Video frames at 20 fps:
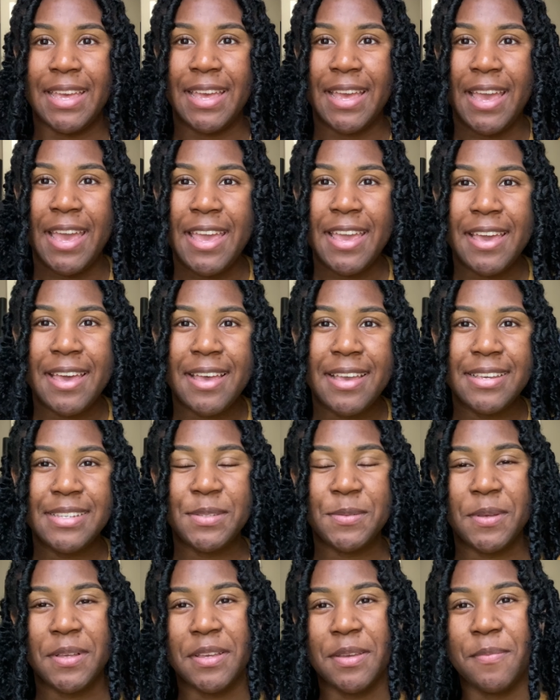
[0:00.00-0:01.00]
Hey guys,
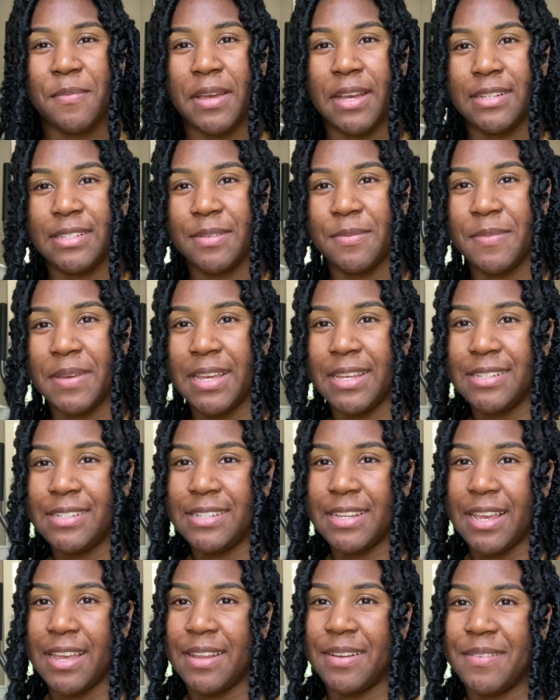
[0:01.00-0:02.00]
welcome back to my
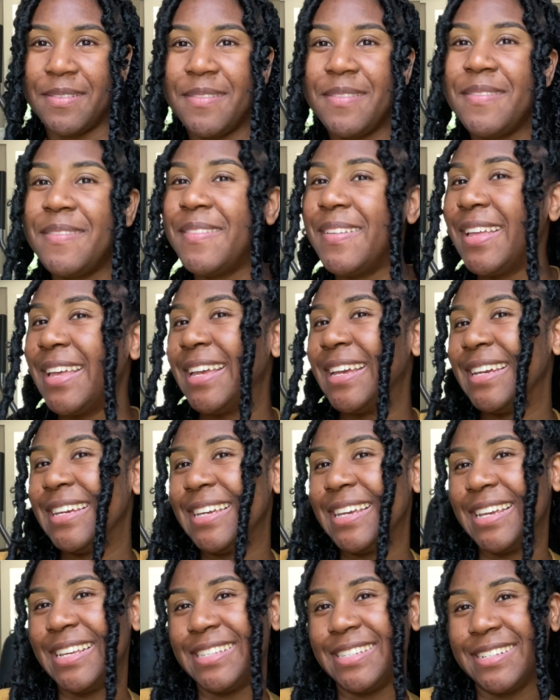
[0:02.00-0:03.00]
channel.
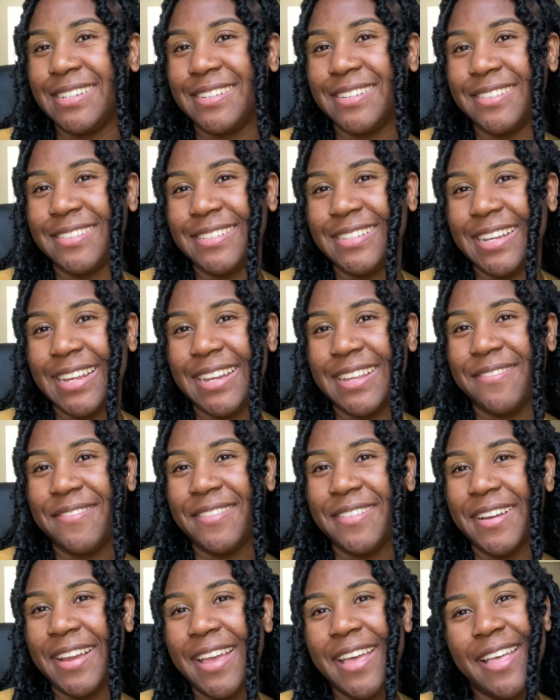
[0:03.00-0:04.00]
It's your girl Danny for now.